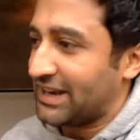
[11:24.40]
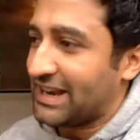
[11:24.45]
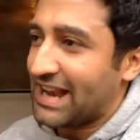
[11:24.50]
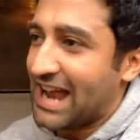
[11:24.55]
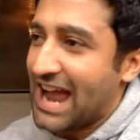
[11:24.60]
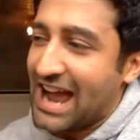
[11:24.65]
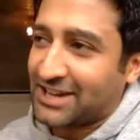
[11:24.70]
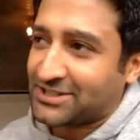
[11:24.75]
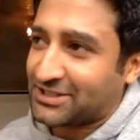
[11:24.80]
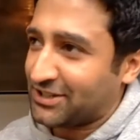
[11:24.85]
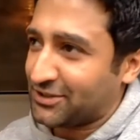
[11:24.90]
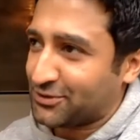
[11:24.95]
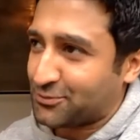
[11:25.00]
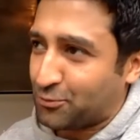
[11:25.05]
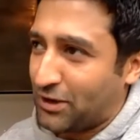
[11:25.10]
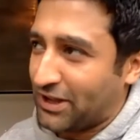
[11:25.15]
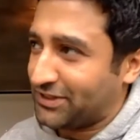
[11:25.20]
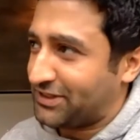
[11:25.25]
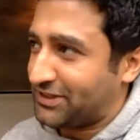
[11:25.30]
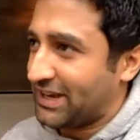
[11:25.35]
acting is
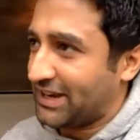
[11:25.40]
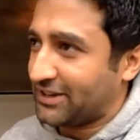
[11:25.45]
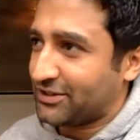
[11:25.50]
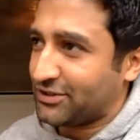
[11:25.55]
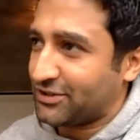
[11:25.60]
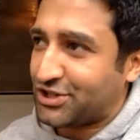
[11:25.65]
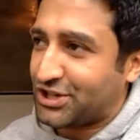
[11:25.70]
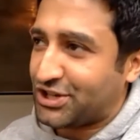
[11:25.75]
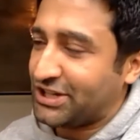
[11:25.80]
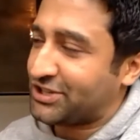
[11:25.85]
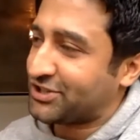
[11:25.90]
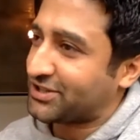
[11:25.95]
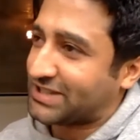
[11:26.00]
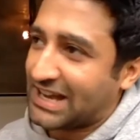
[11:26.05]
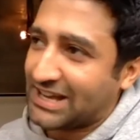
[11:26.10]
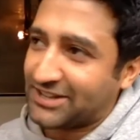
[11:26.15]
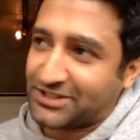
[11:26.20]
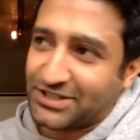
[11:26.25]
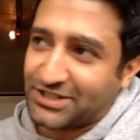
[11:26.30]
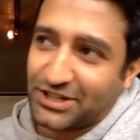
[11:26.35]
one thing. She just
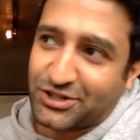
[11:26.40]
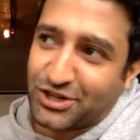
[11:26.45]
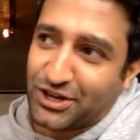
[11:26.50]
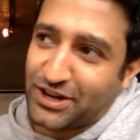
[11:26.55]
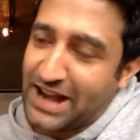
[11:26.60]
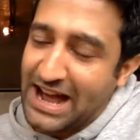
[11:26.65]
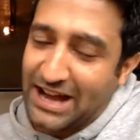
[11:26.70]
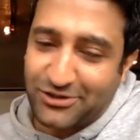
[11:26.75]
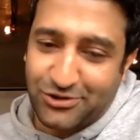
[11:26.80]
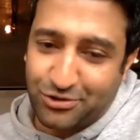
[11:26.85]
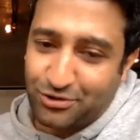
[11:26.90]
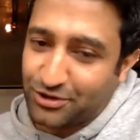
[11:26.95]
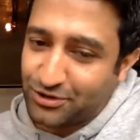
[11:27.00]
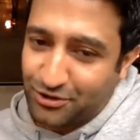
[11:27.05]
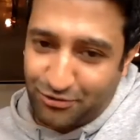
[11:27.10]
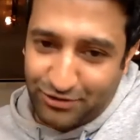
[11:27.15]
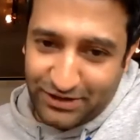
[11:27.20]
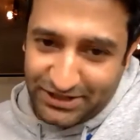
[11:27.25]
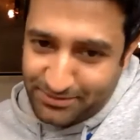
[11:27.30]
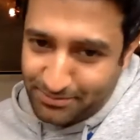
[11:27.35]
has such a natural
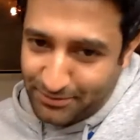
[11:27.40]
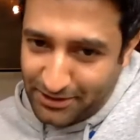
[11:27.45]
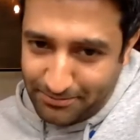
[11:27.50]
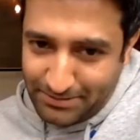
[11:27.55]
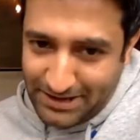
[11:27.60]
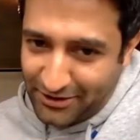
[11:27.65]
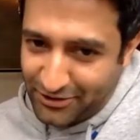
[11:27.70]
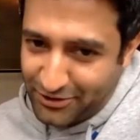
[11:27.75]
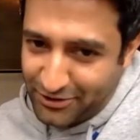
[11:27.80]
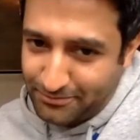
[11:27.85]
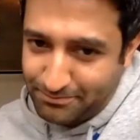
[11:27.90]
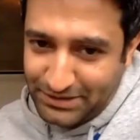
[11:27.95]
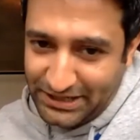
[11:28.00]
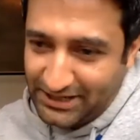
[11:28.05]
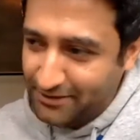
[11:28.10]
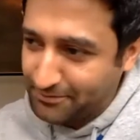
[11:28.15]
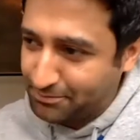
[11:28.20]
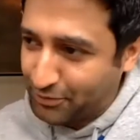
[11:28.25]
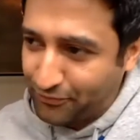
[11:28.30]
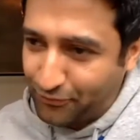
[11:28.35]
charisma about her,
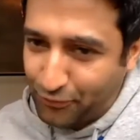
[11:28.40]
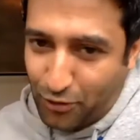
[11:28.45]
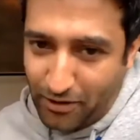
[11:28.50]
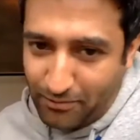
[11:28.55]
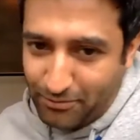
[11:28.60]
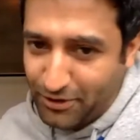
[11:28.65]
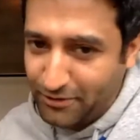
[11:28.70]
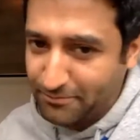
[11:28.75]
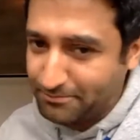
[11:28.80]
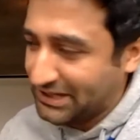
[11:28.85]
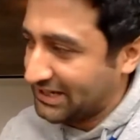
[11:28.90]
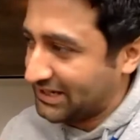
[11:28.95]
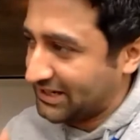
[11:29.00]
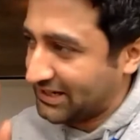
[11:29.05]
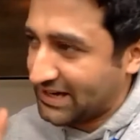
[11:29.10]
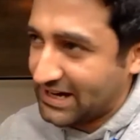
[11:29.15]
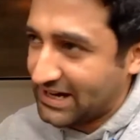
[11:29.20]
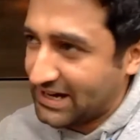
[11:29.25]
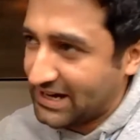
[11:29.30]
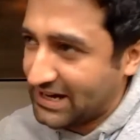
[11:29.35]
being a performer, being
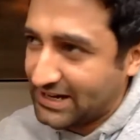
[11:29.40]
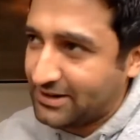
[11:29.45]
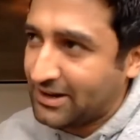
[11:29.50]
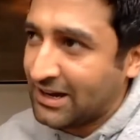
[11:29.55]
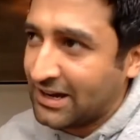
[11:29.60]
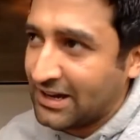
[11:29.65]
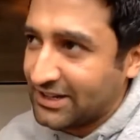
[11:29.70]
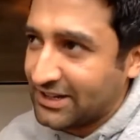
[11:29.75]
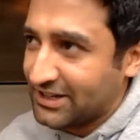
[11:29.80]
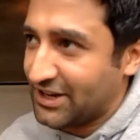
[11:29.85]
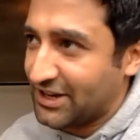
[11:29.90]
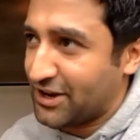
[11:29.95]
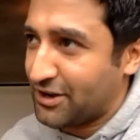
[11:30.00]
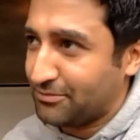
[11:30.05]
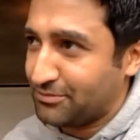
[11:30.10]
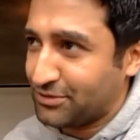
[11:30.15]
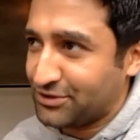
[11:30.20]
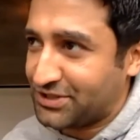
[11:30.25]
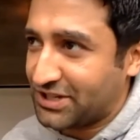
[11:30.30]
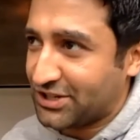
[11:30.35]
a
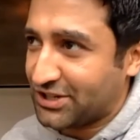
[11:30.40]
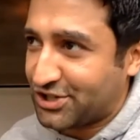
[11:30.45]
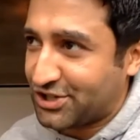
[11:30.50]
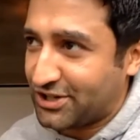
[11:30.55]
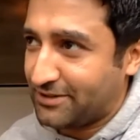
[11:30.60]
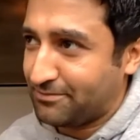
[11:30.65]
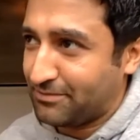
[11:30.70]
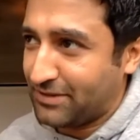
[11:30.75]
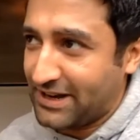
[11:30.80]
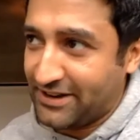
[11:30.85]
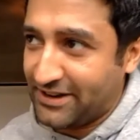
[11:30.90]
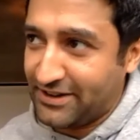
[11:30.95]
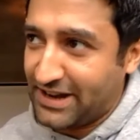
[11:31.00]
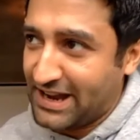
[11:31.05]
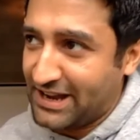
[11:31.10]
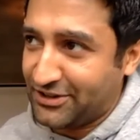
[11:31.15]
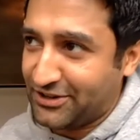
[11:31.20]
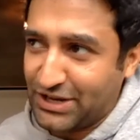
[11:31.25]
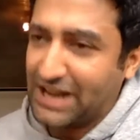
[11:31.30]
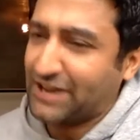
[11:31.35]
musician,
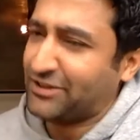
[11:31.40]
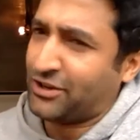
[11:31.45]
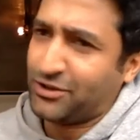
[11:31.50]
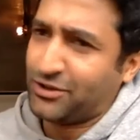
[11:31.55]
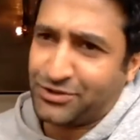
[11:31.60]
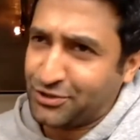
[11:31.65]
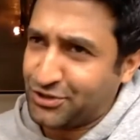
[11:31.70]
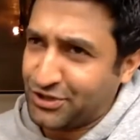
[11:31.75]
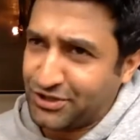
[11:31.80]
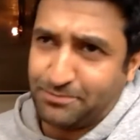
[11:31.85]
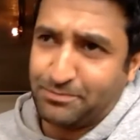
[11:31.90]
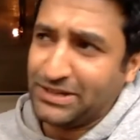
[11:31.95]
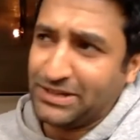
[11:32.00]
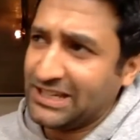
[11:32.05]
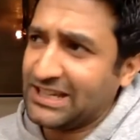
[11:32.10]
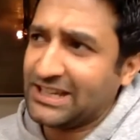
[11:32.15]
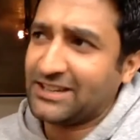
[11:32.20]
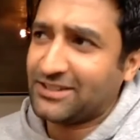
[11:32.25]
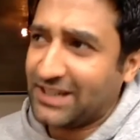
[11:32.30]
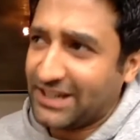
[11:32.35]
and also just
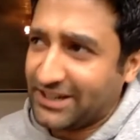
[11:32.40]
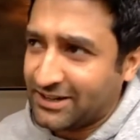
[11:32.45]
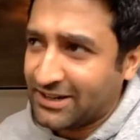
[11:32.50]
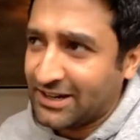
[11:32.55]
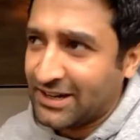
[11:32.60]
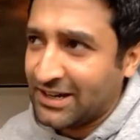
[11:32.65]
being like